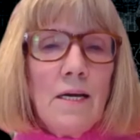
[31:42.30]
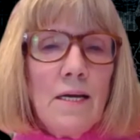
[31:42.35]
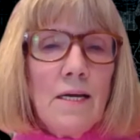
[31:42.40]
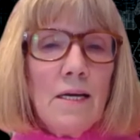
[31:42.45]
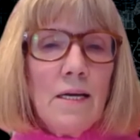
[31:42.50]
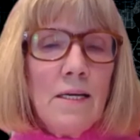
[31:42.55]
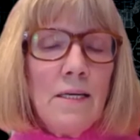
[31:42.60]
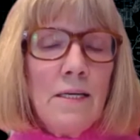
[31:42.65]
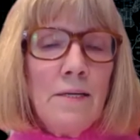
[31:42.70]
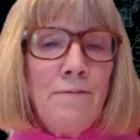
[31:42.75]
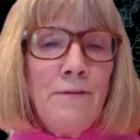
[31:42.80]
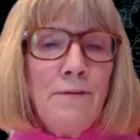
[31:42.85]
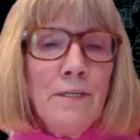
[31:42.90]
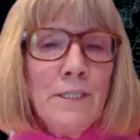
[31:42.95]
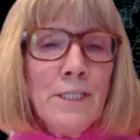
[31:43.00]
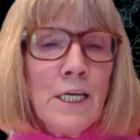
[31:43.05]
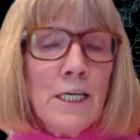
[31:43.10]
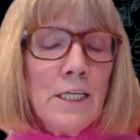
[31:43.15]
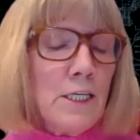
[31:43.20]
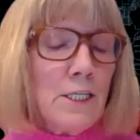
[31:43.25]
and it feels
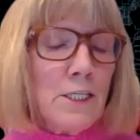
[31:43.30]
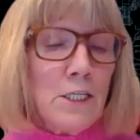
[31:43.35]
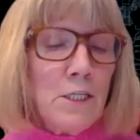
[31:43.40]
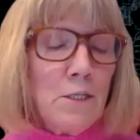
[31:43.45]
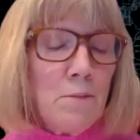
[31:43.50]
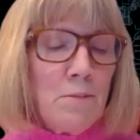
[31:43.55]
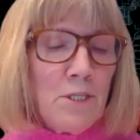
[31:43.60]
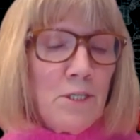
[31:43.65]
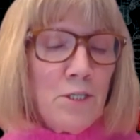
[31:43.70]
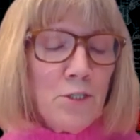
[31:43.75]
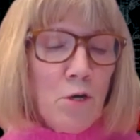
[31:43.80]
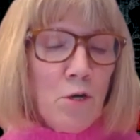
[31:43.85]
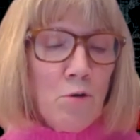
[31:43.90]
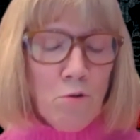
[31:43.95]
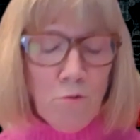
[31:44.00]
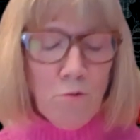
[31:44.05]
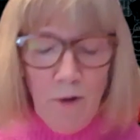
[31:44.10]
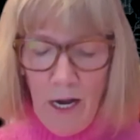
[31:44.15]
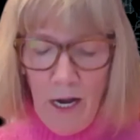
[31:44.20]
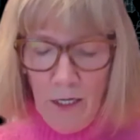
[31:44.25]
like it's going to be so
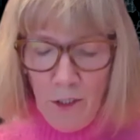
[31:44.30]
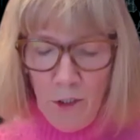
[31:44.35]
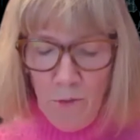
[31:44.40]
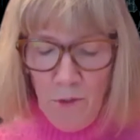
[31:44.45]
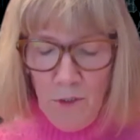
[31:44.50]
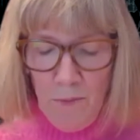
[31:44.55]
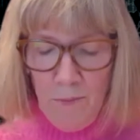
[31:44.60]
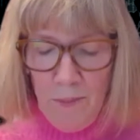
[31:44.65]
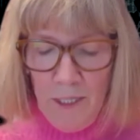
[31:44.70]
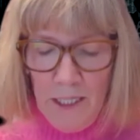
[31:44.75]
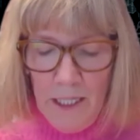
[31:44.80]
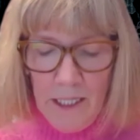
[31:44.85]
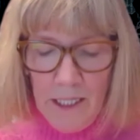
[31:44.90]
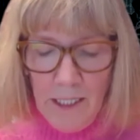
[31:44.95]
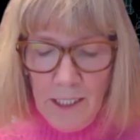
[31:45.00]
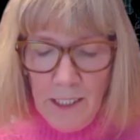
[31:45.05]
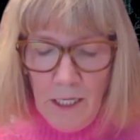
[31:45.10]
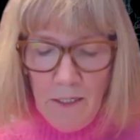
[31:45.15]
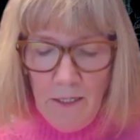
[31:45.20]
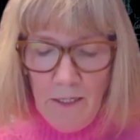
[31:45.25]
gradual because,
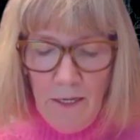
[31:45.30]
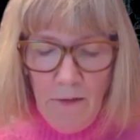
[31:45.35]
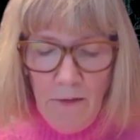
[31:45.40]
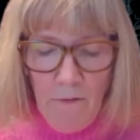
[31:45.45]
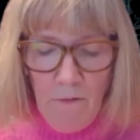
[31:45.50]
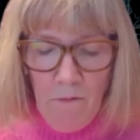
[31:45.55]
like,